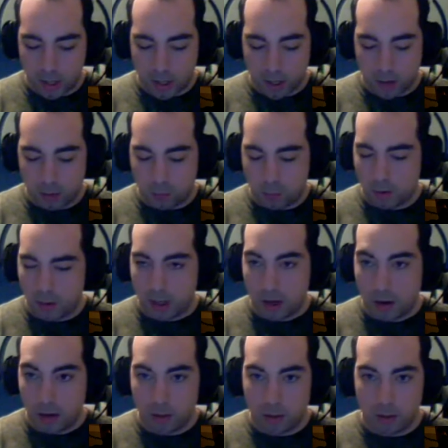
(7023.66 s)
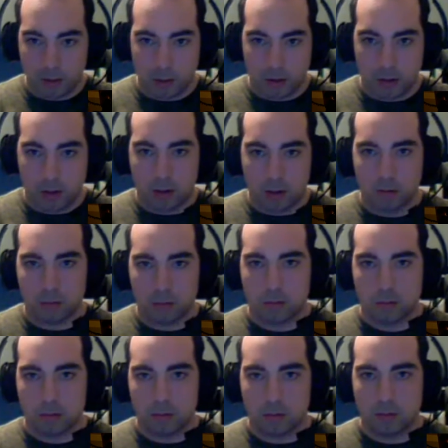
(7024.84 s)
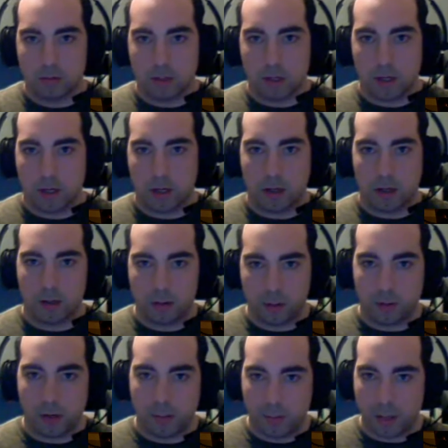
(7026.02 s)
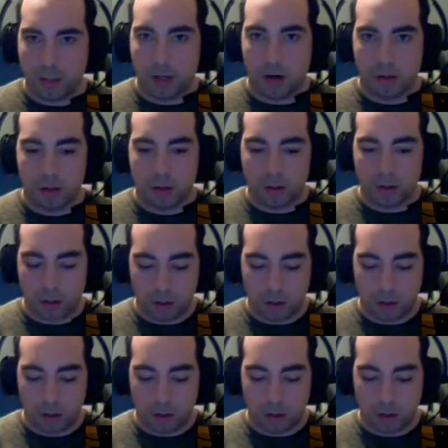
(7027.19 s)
where the characters are, the pre-made characters are.